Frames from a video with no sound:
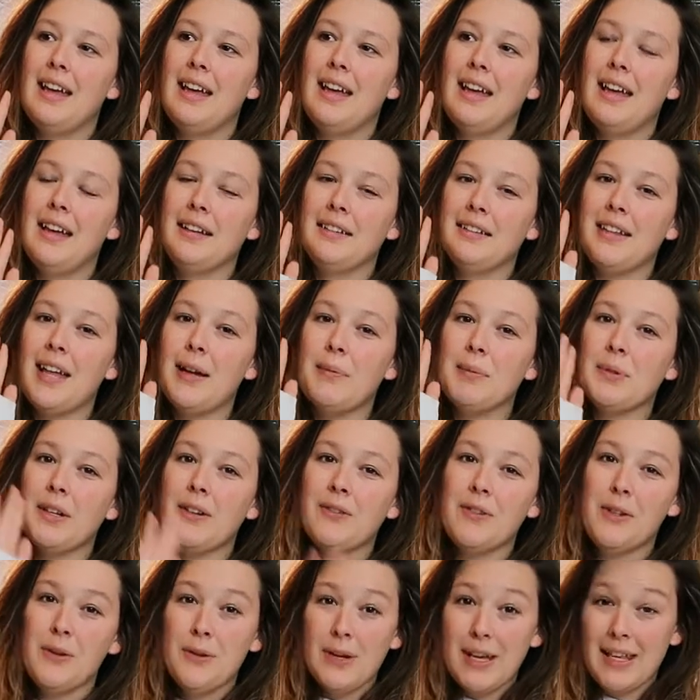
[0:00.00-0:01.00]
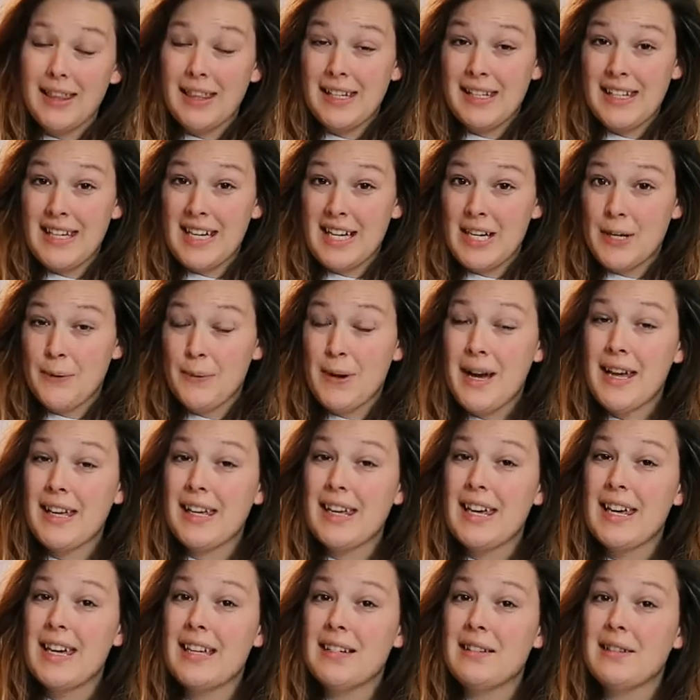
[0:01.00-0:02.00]
Except if you get the DIY
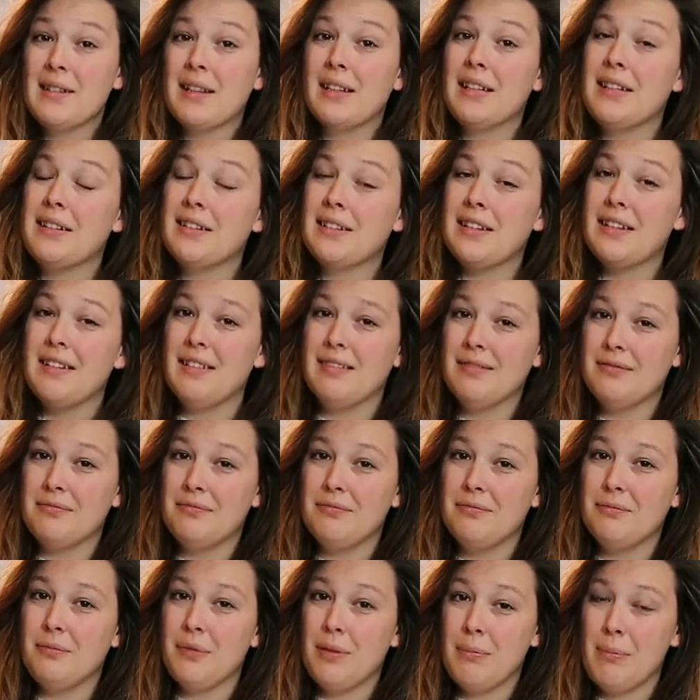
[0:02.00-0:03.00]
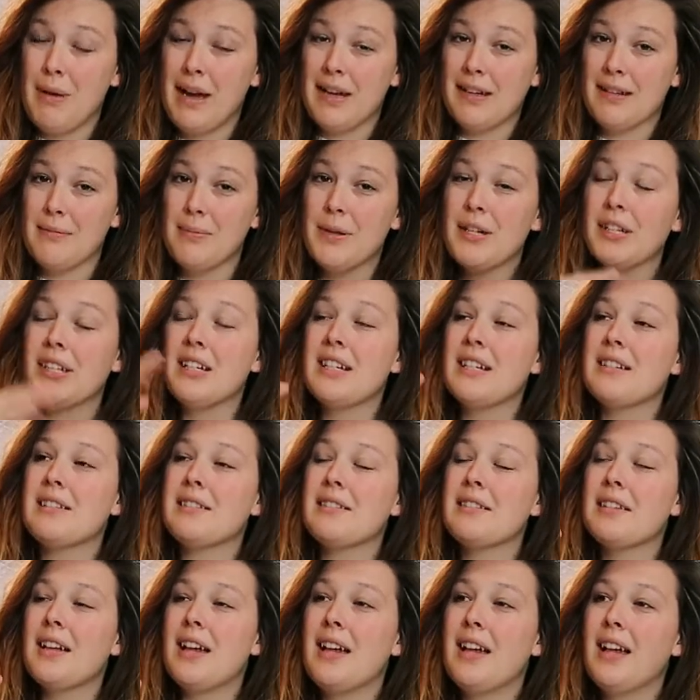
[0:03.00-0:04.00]
kits, at least with my
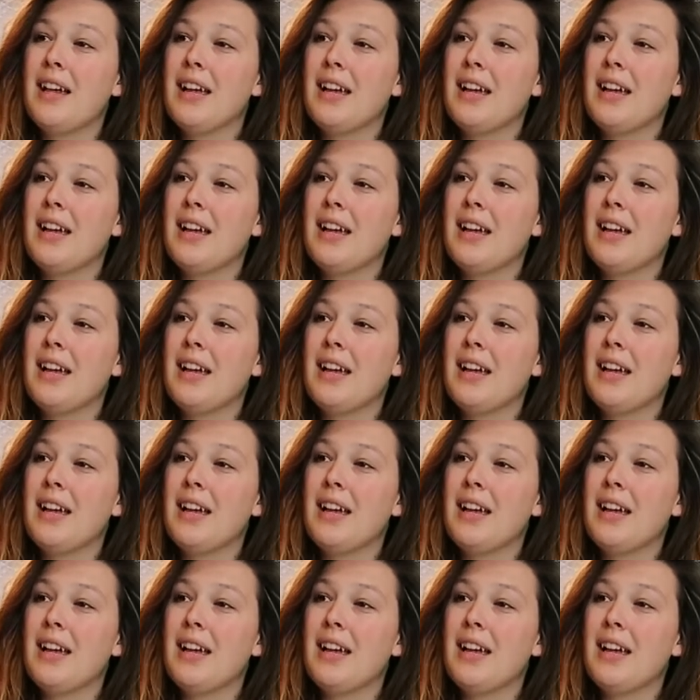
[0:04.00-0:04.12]
experience,